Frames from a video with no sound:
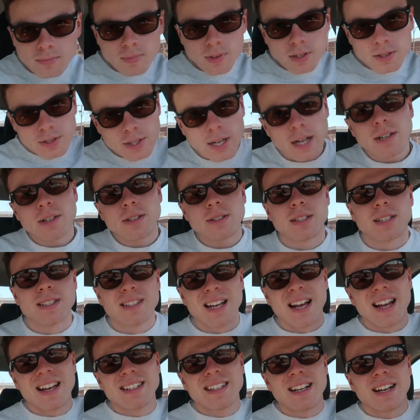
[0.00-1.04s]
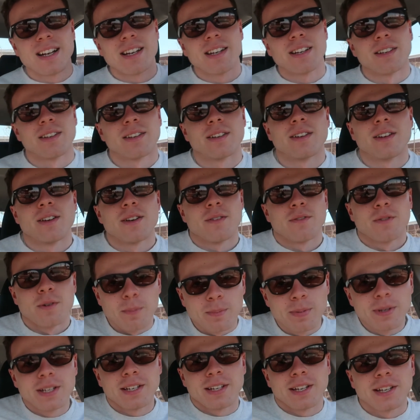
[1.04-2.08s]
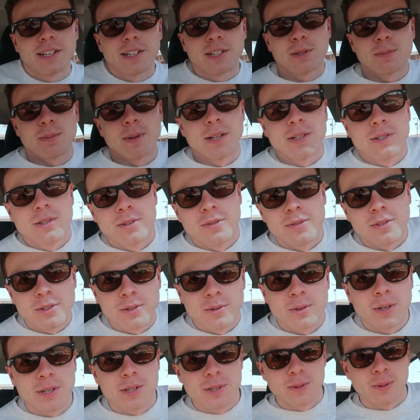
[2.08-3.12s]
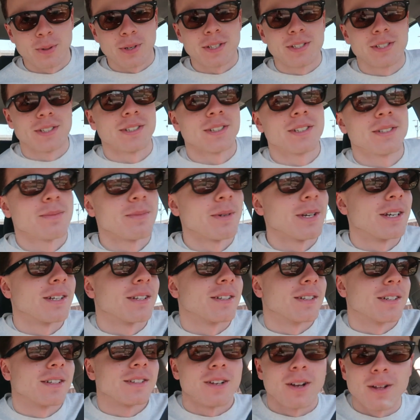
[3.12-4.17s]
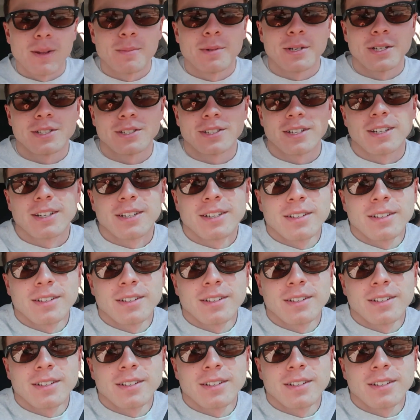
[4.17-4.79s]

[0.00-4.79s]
shout out to tie-dye for being inexpensive in 2026, man. That's all I'm gonna say.